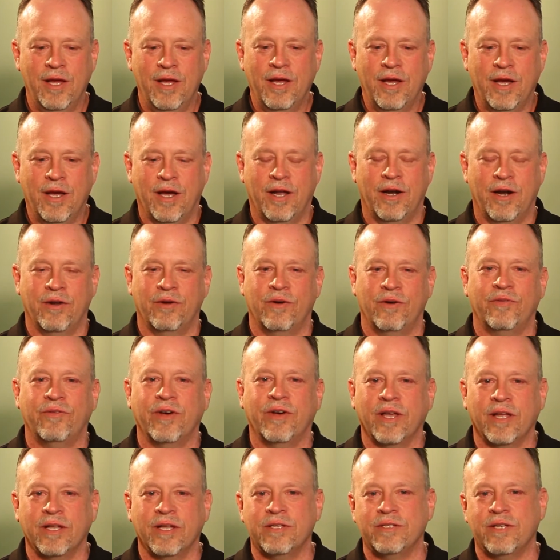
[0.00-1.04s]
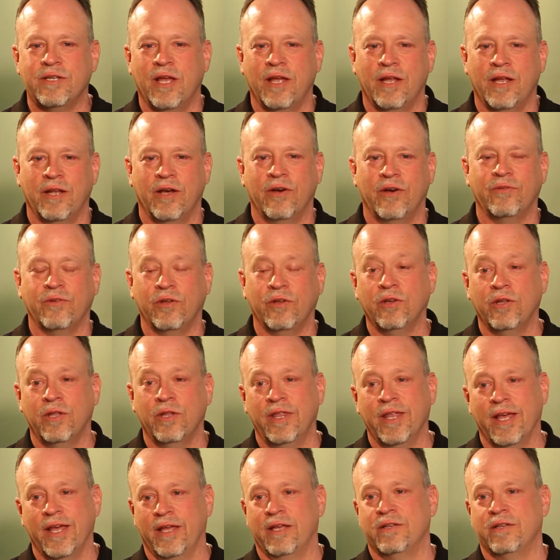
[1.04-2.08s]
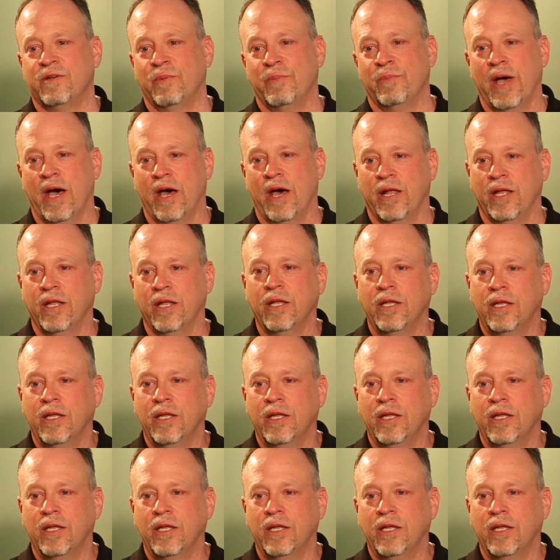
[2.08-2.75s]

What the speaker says: I don't know if I can say enough good things about it.